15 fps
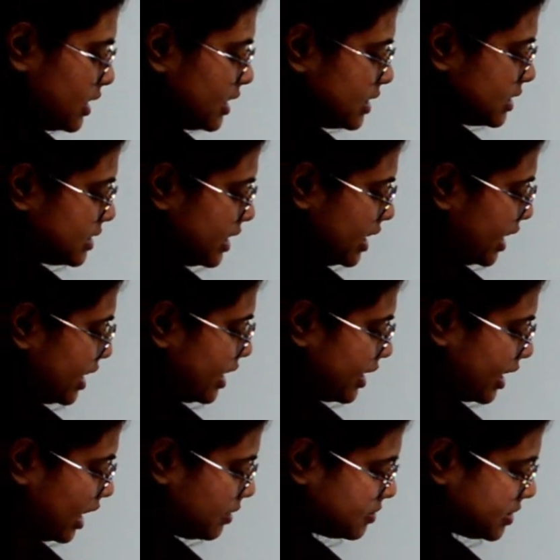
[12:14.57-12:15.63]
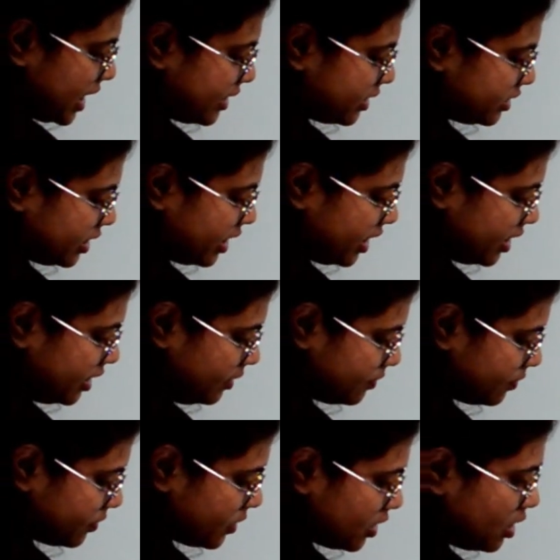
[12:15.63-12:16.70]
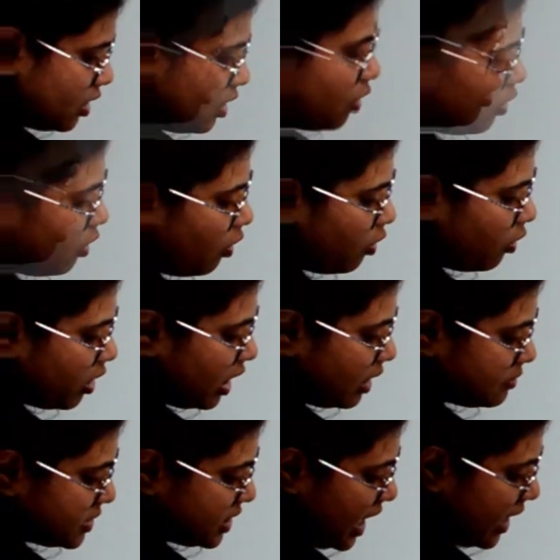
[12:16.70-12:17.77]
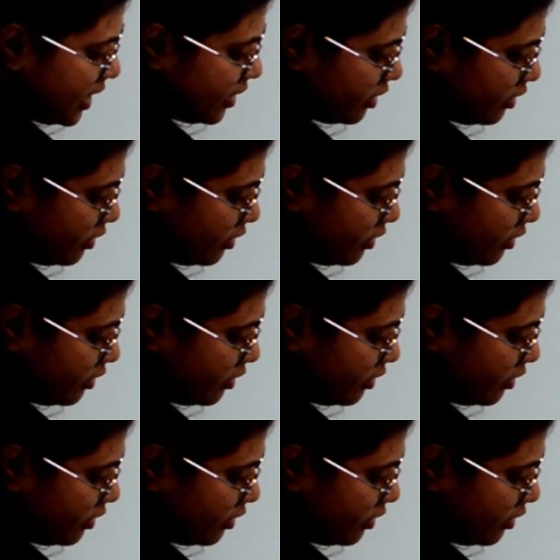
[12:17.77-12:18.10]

C comes at 3, O comes at